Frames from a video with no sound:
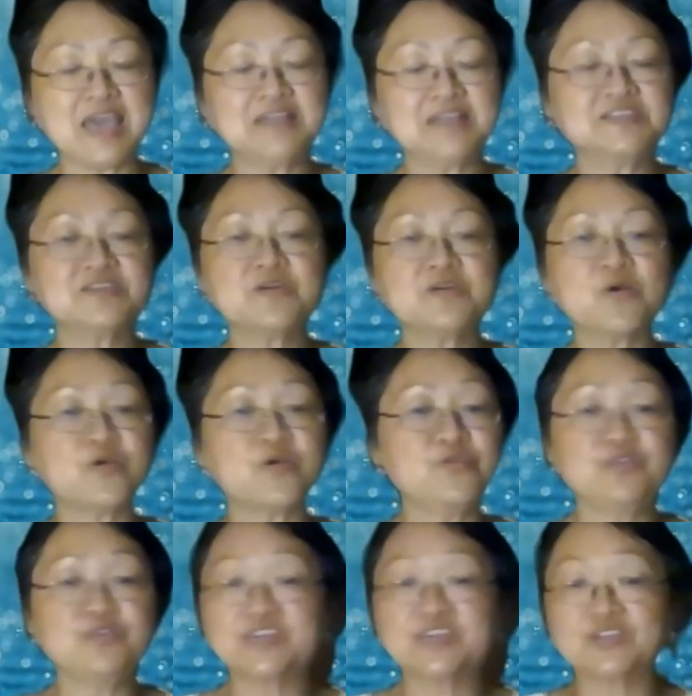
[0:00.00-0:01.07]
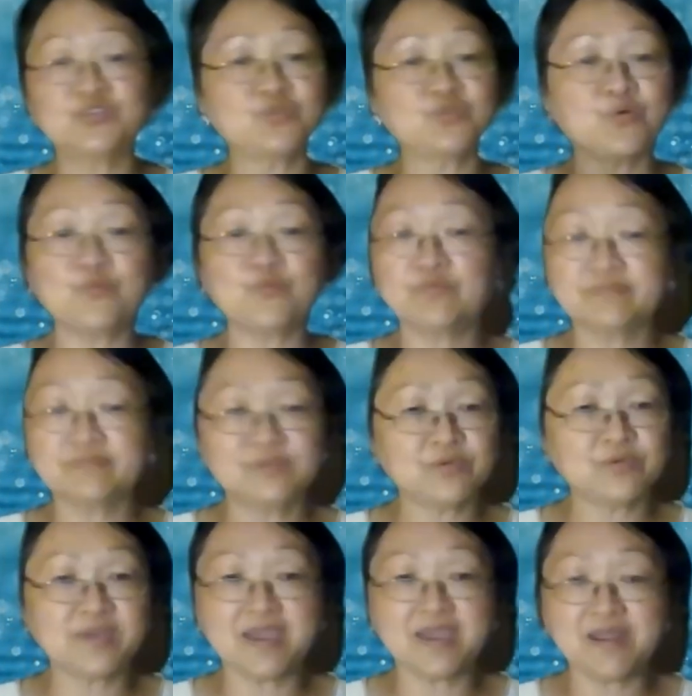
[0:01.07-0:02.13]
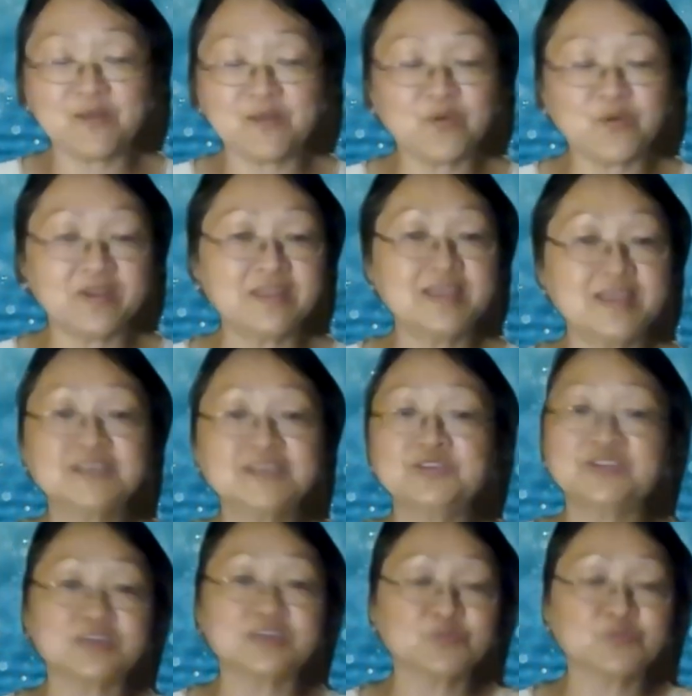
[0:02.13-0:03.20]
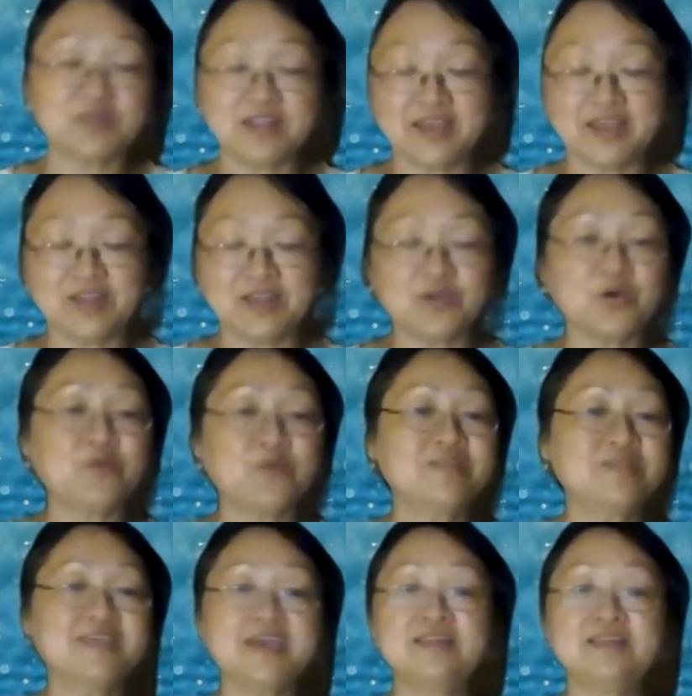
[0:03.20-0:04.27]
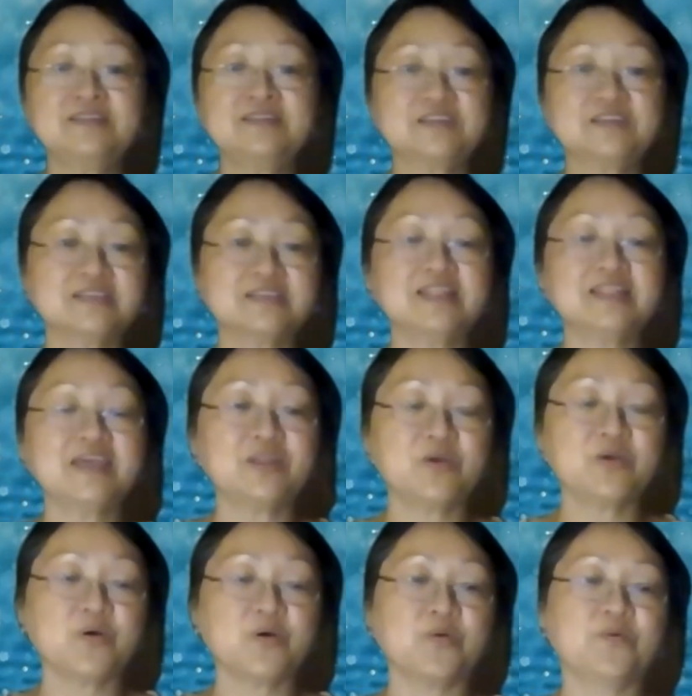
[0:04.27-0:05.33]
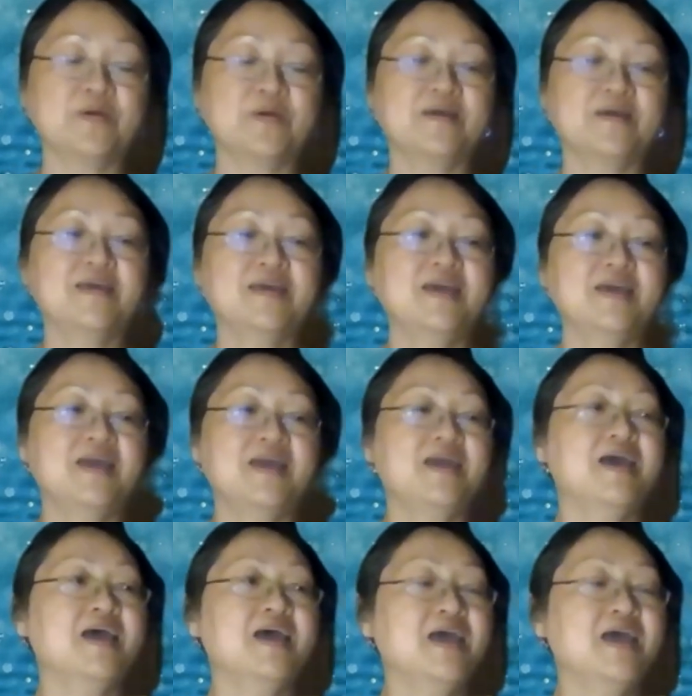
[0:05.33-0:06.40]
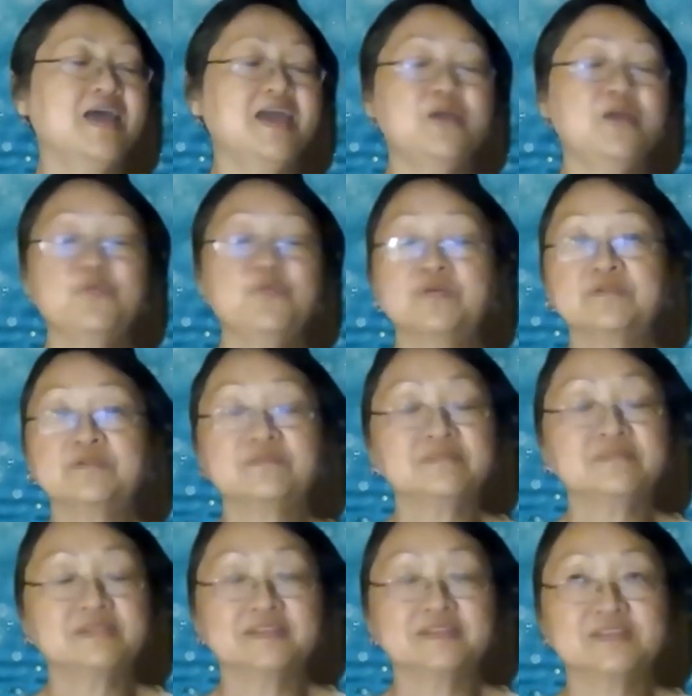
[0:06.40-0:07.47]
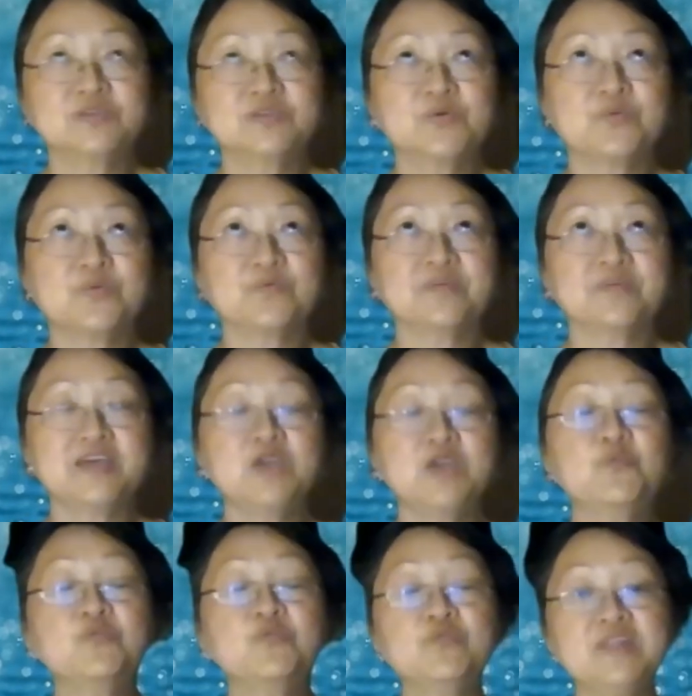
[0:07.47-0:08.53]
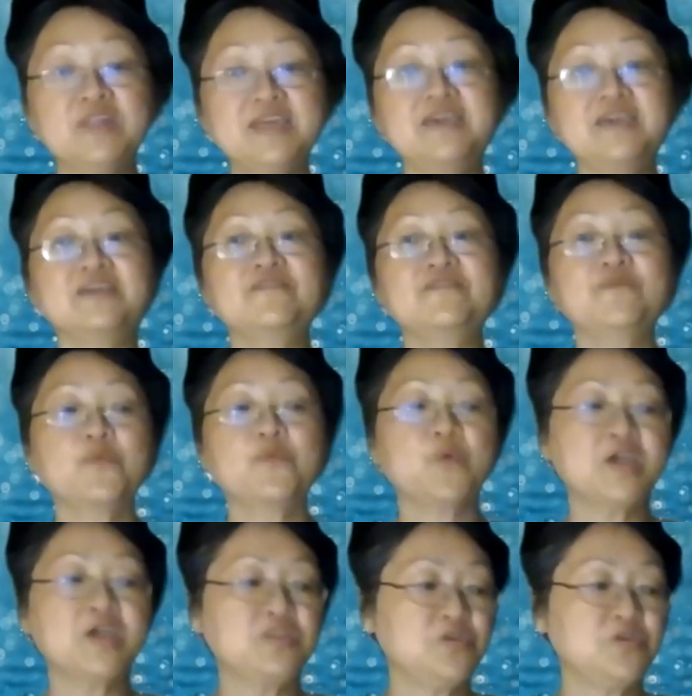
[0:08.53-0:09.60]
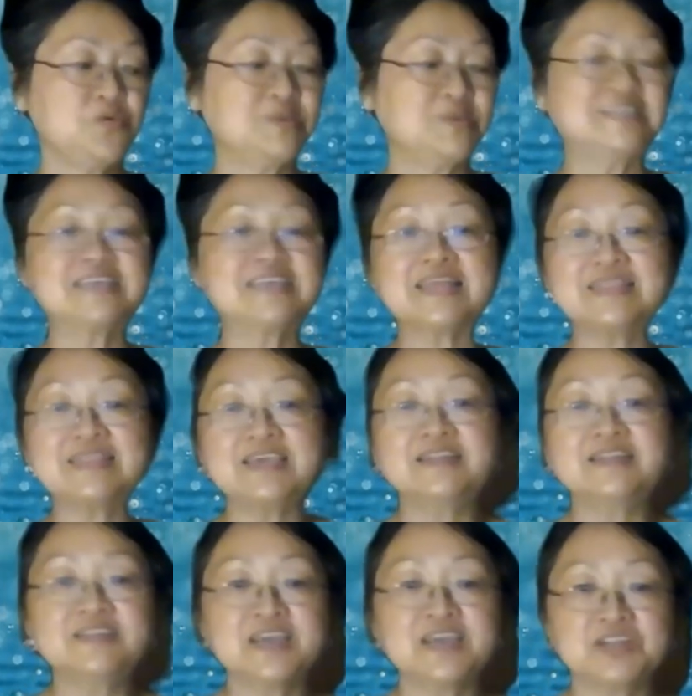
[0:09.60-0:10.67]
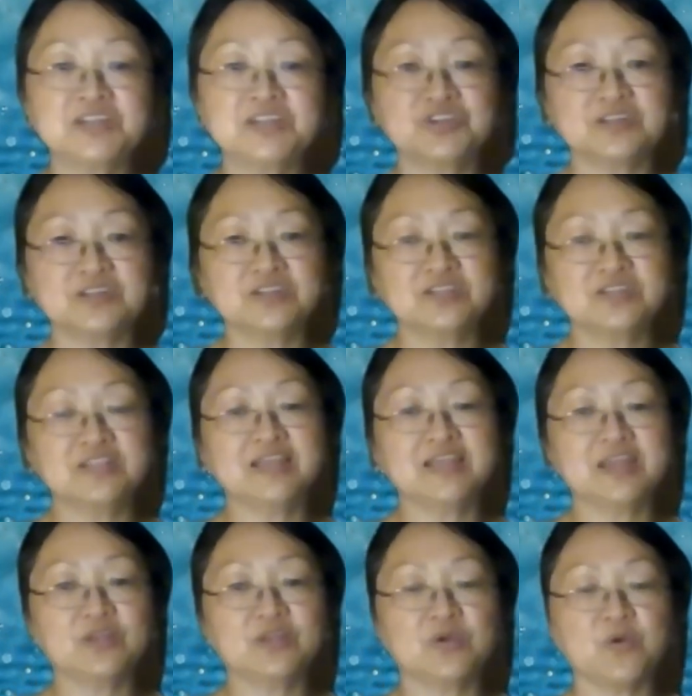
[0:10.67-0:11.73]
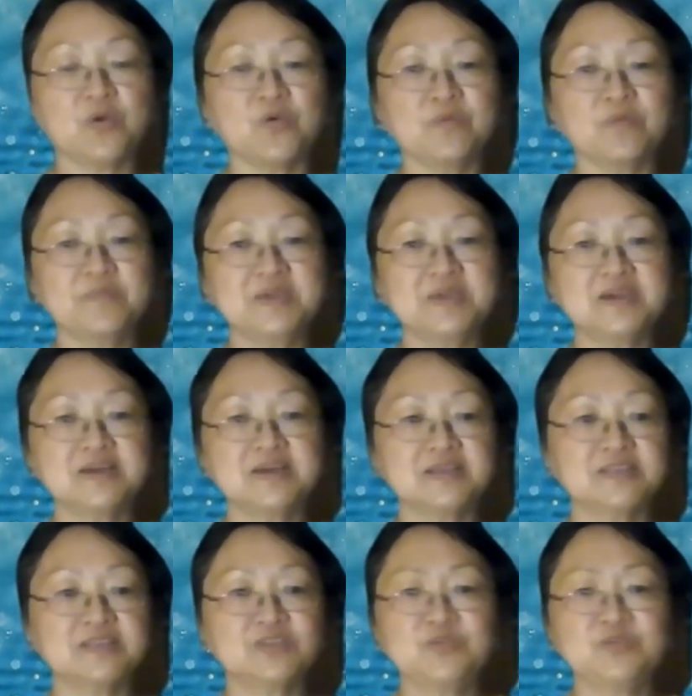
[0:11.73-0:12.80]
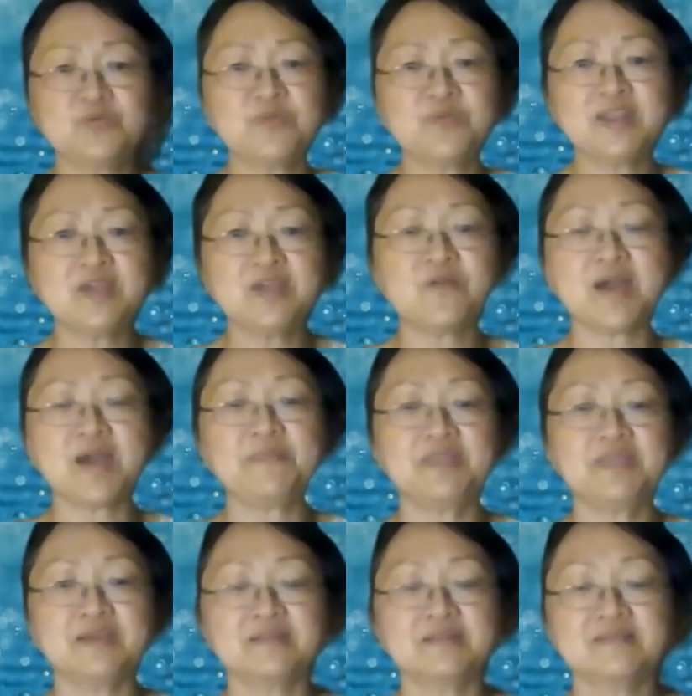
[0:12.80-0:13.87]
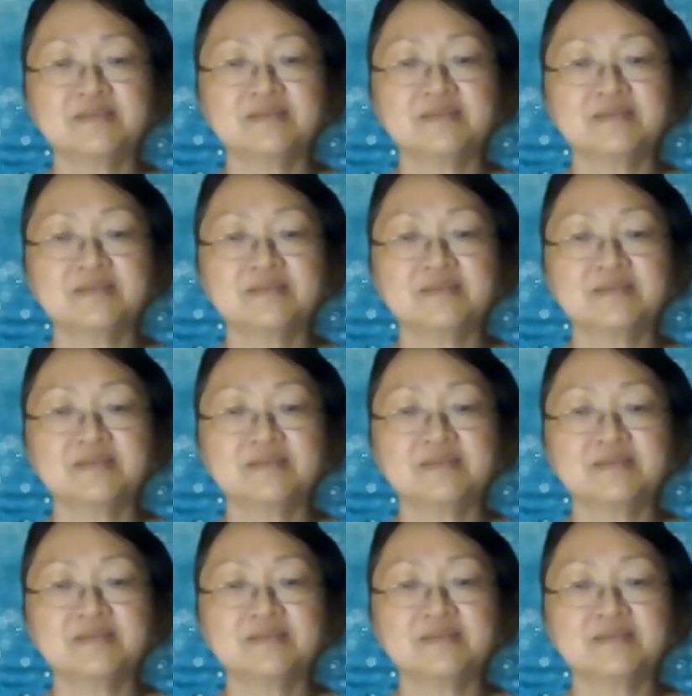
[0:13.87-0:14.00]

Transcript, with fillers: answer or you just don't care what it is, you just want to let it go, then just let it go. It will leave when you set the intention to let it go, because you already grabbed it.